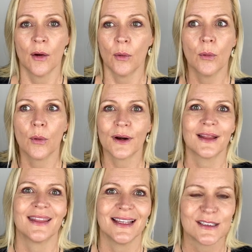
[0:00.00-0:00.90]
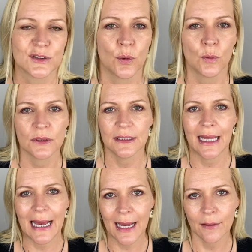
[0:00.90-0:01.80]
or they sold the
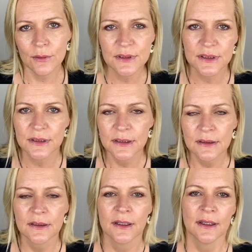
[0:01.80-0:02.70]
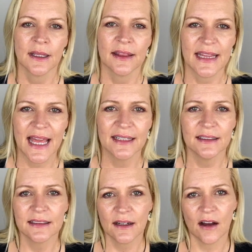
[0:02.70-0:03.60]
house,
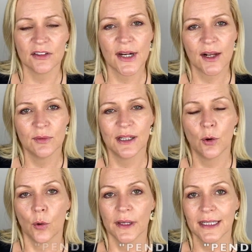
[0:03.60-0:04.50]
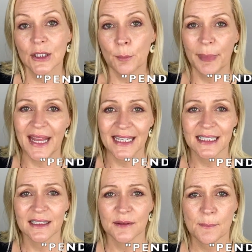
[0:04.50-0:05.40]
then the contract will go into
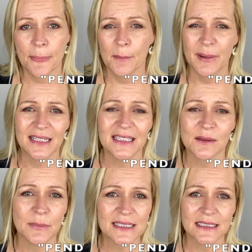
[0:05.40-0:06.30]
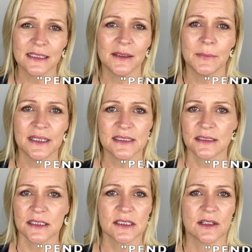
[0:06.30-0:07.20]
pending. Pending basically means
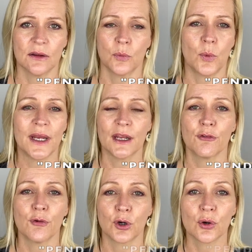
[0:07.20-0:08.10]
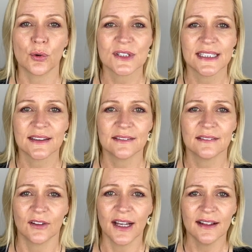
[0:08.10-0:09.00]
just waiting for closing,
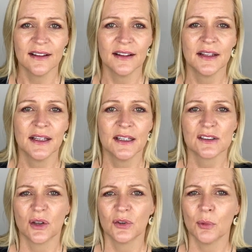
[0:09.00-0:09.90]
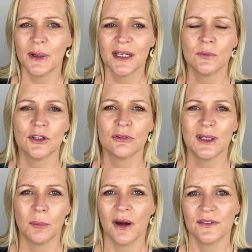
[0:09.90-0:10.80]
okay? So nobody will really
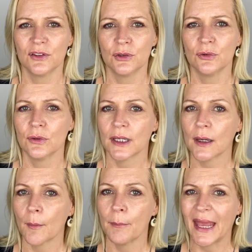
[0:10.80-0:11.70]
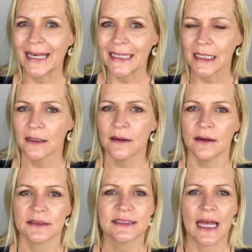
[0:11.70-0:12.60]
bother you during a pending
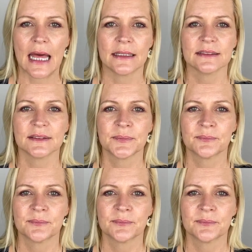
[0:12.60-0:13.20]
status.